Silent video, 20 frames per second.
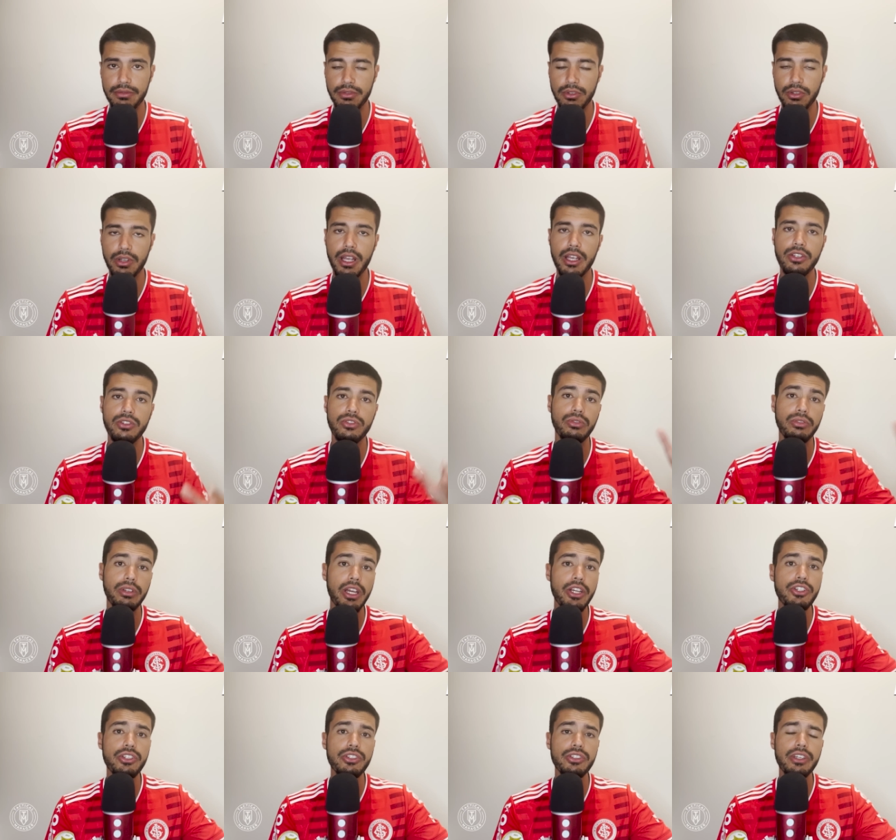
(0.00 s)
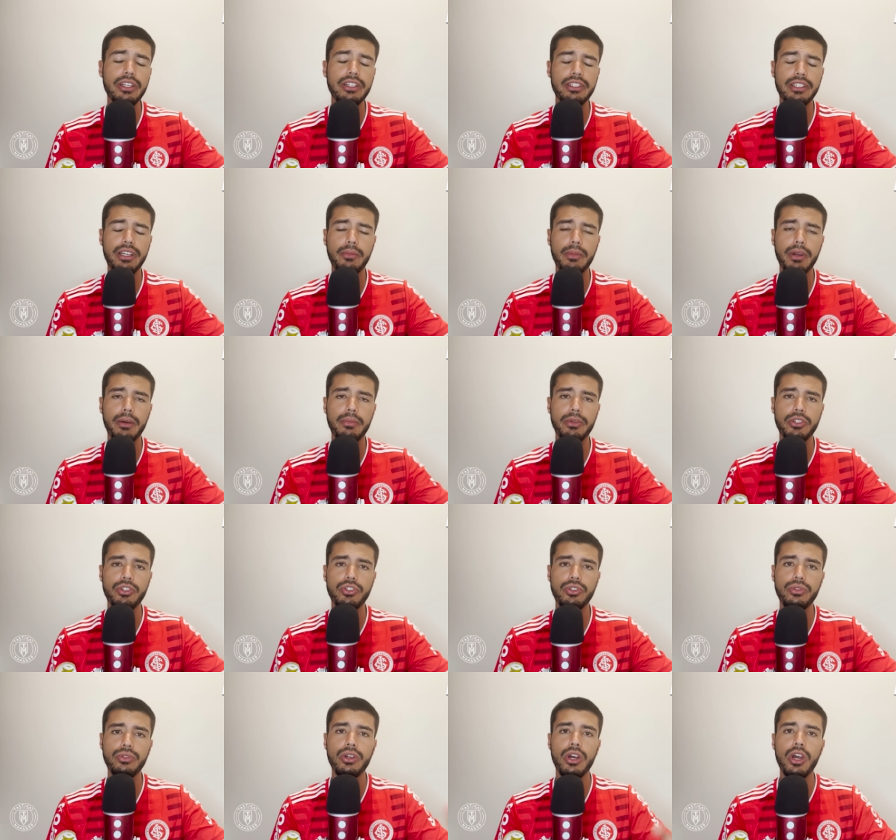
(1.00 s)
Okay, so Nations League's coming up in
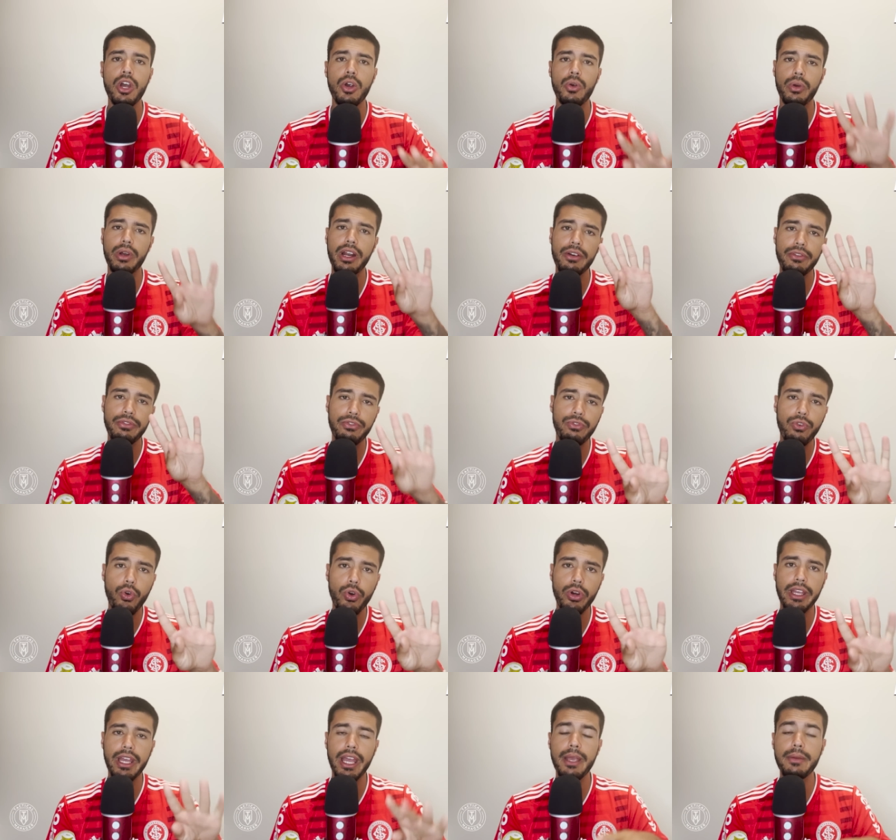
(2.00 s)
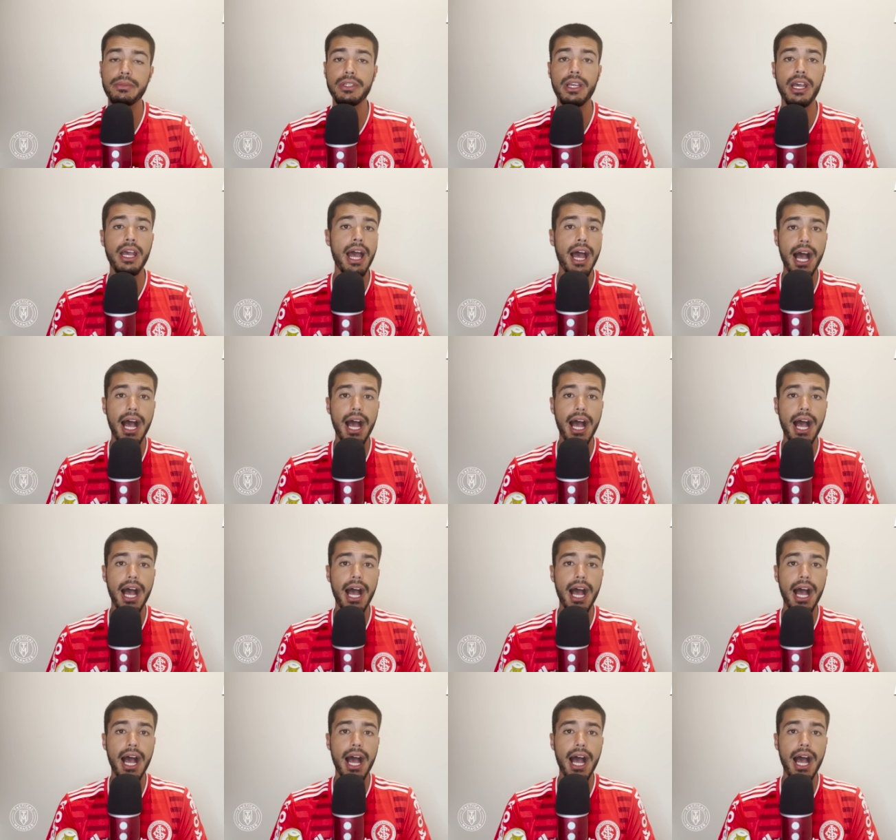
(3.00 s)
June. We're gonna have four games.